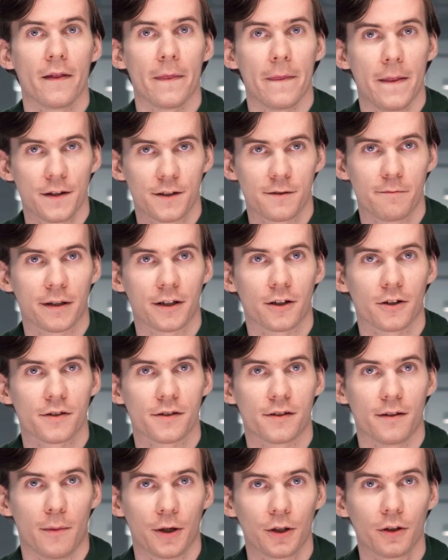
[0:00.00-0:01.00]
that's
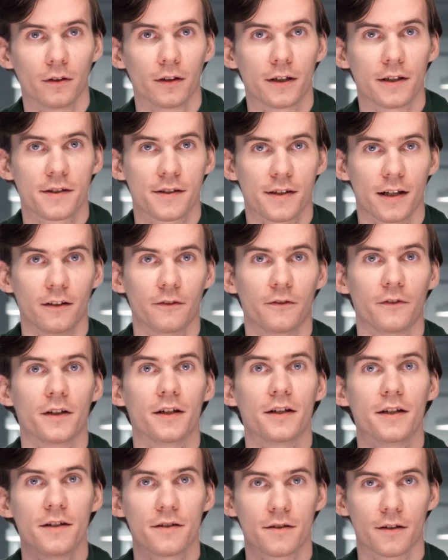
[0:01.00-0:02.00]
because the model itself
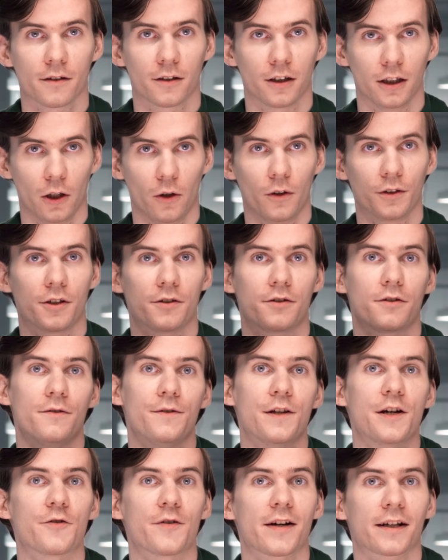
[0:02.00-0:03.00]
isn't loaded
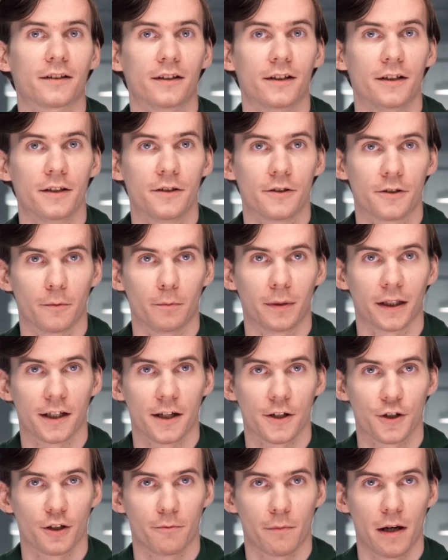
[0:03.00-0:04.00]
directly into
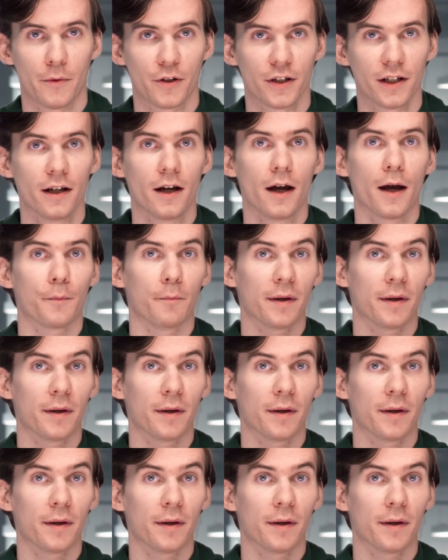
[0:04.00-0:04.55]
application memory,